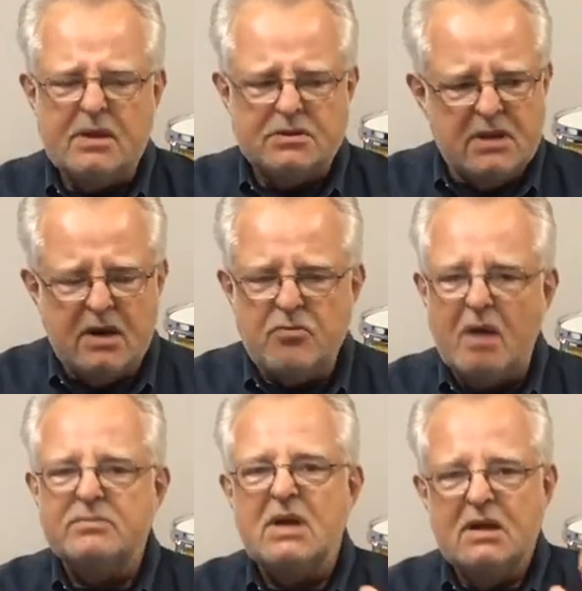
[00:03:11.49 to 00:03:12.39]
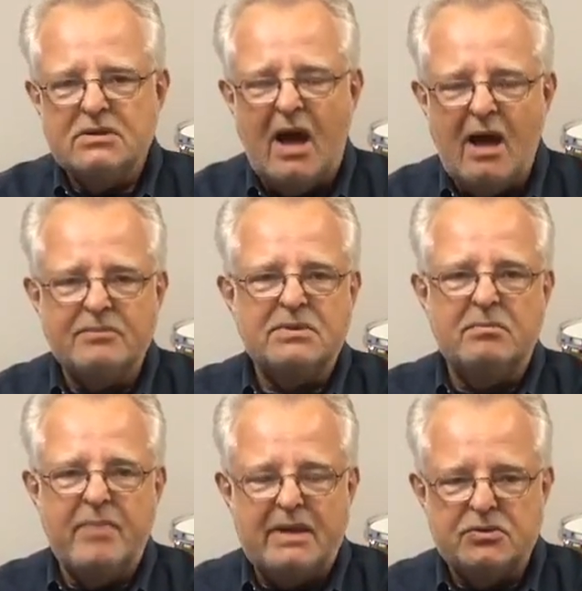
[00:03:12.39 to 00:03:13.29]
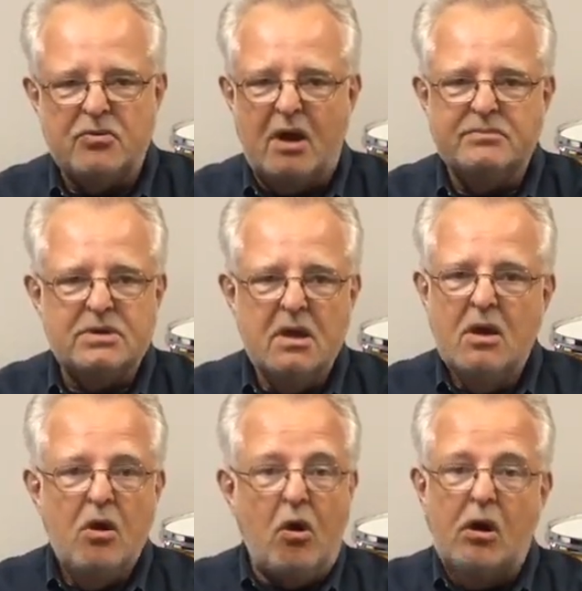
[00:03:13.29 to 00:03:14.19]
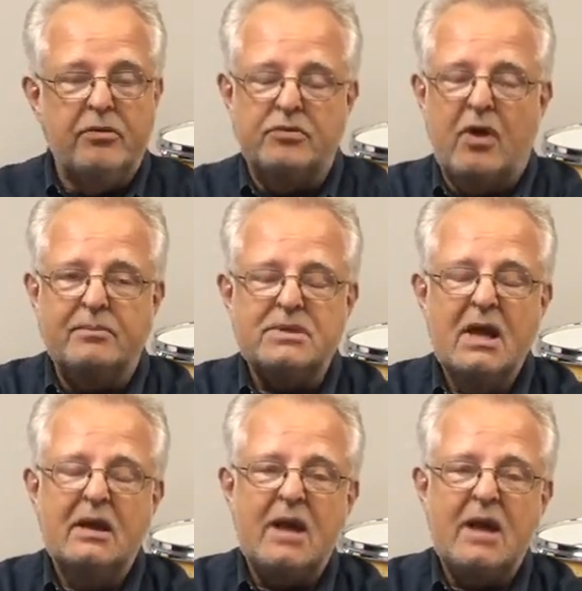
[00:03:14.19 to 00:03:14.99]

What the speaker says: Snare drums, toms, bass drums, all the drums.